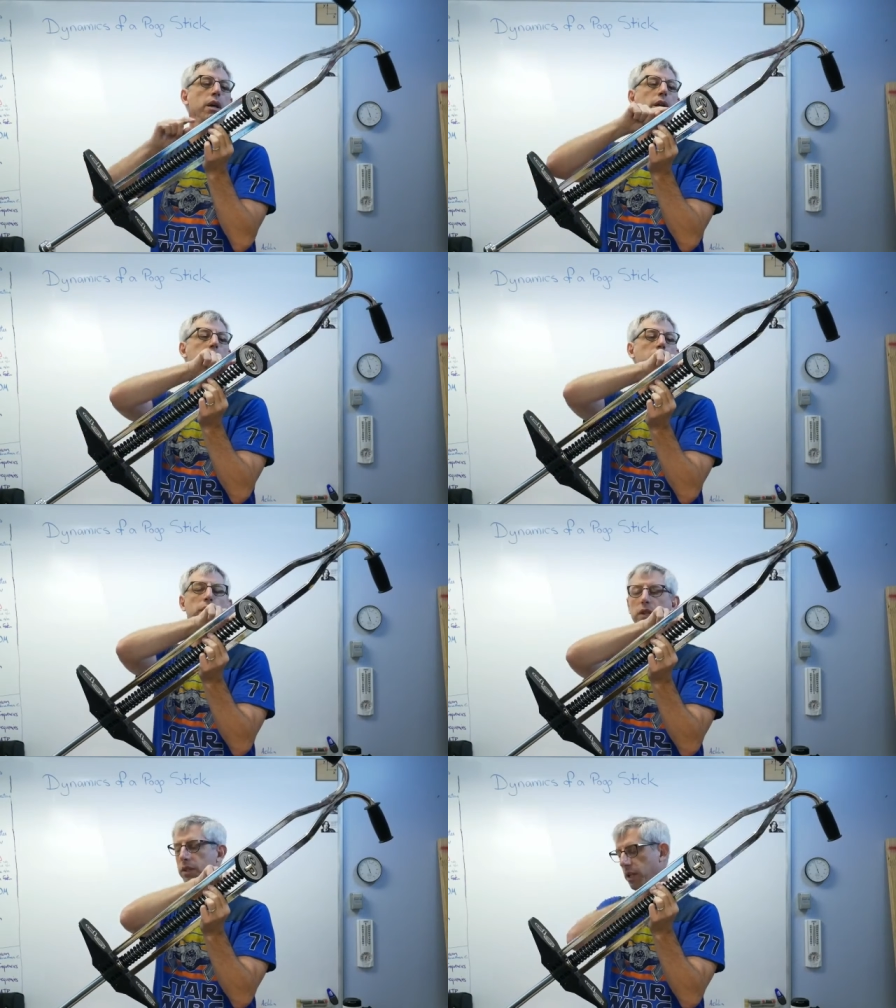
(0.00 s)
It's
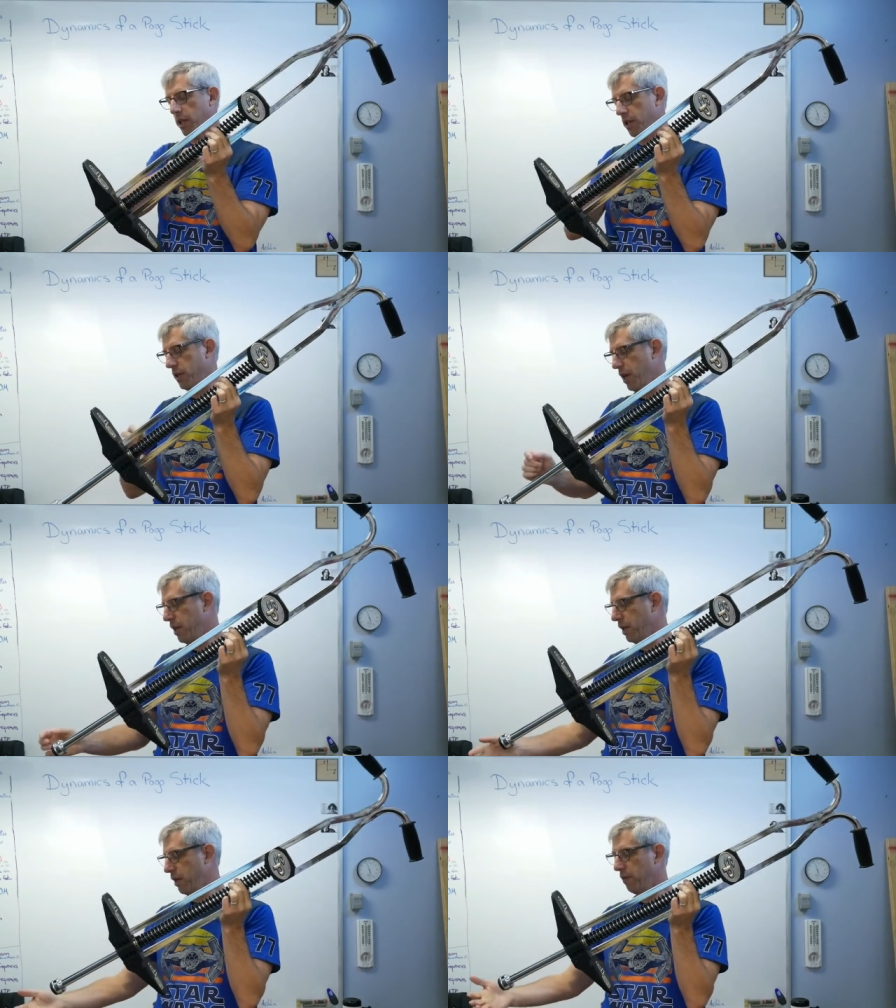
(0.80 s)
fixed at this end
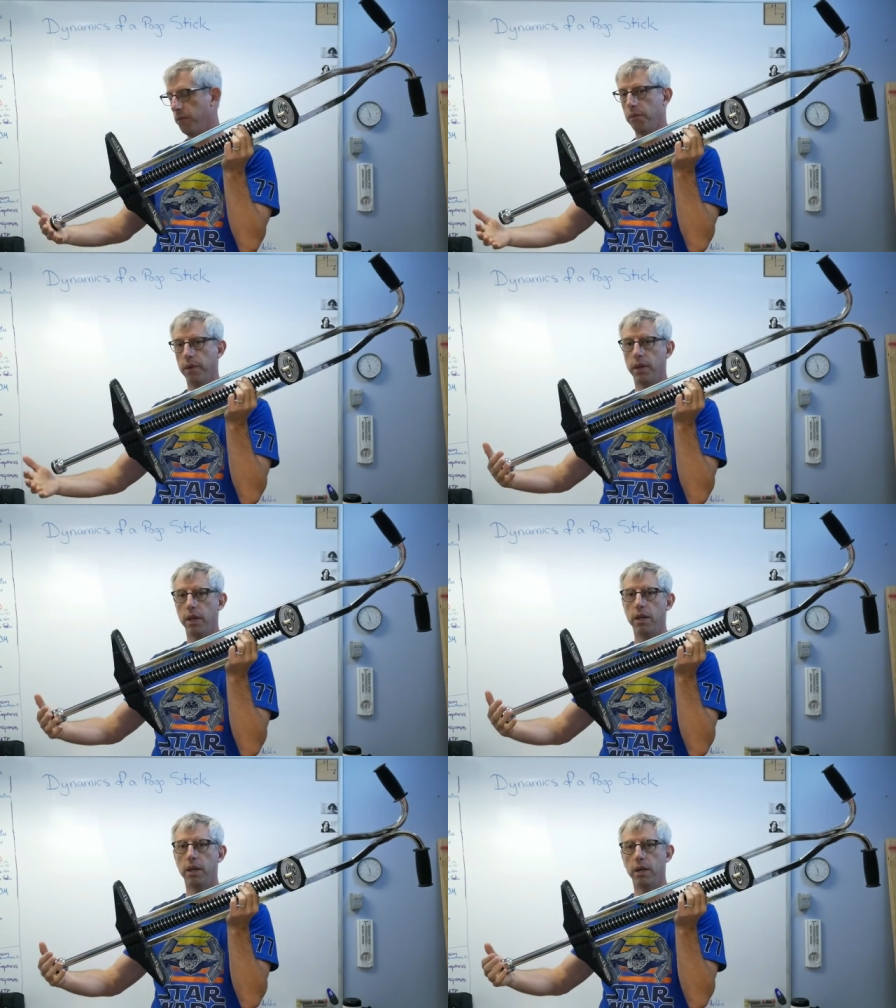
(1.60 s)
and can,
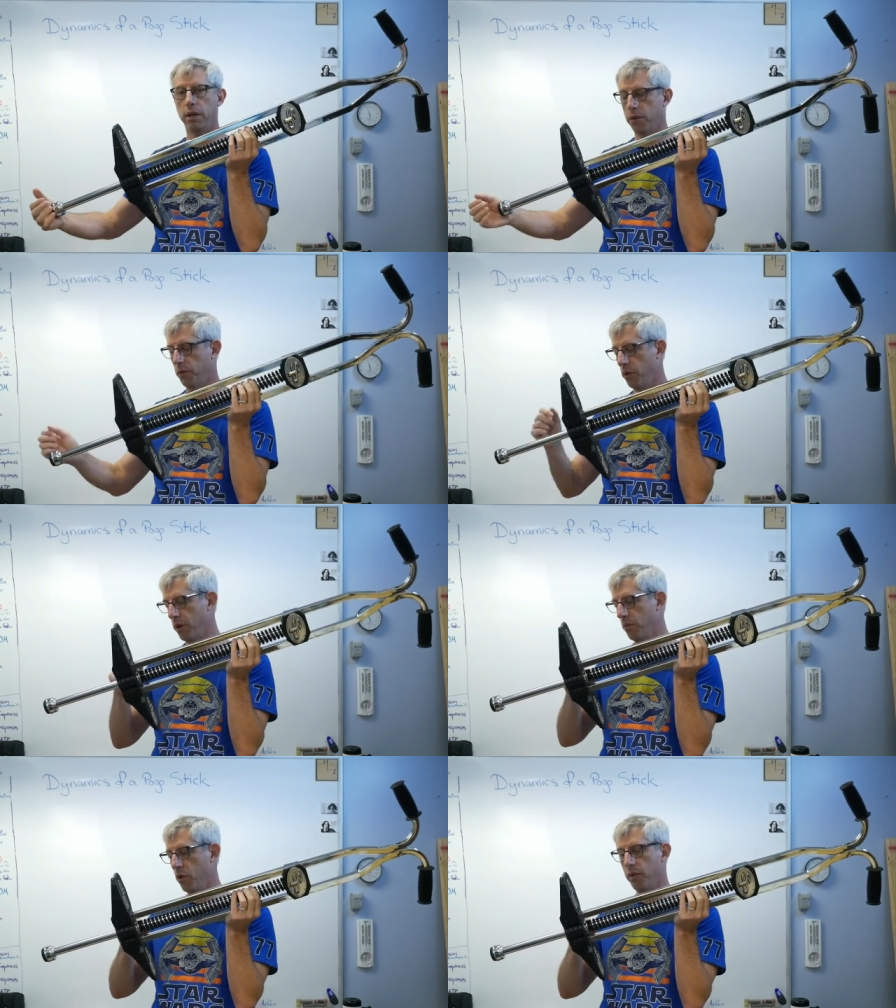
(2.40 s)
can uh, it's free to
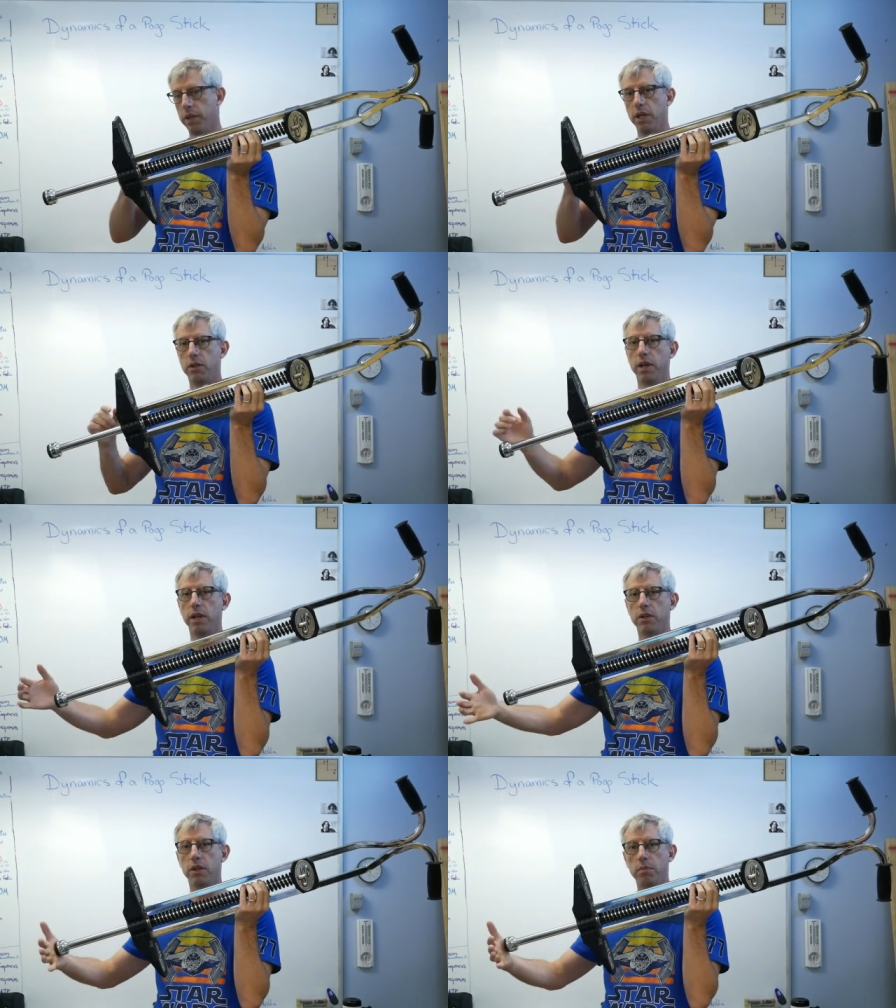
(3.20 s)
move at this end
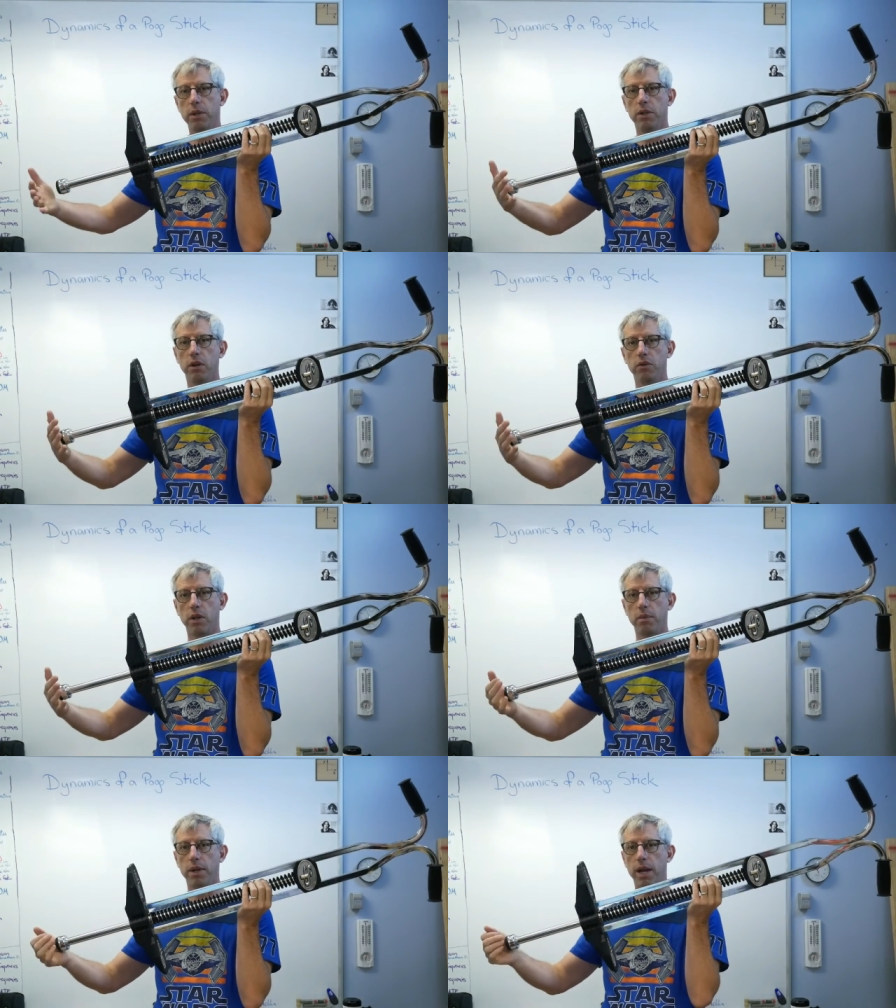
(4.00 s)
as this piston goes
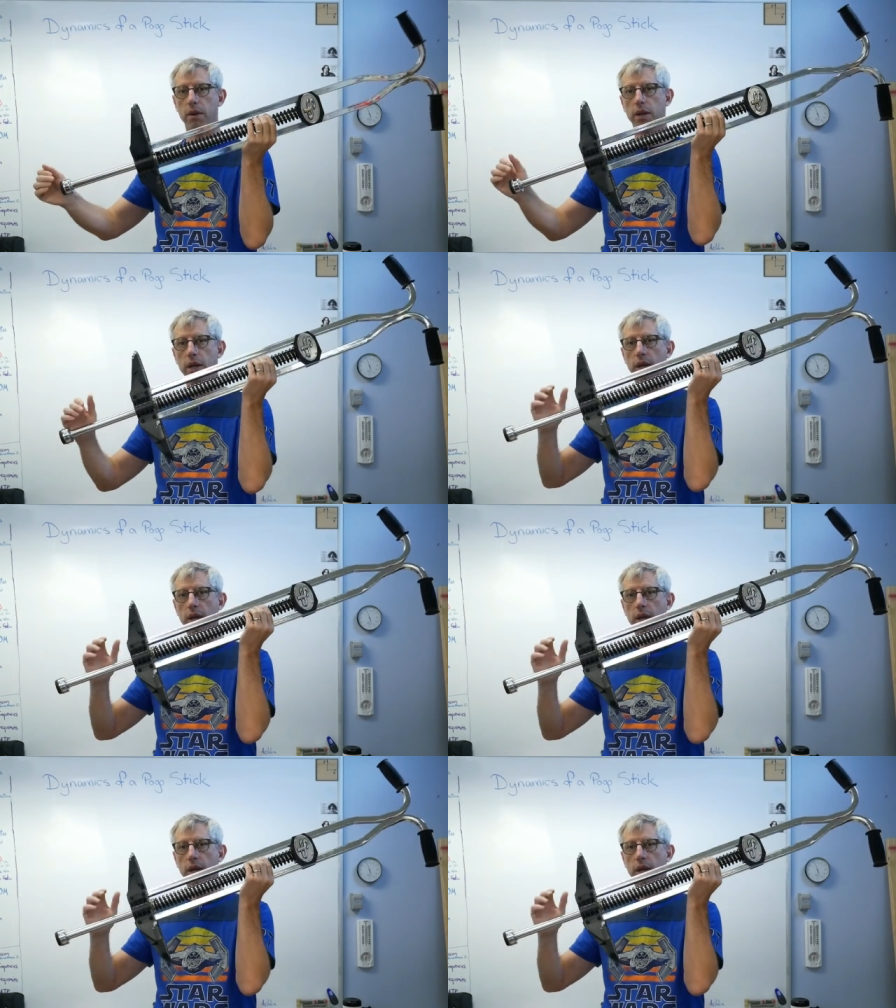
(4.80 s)
up and down.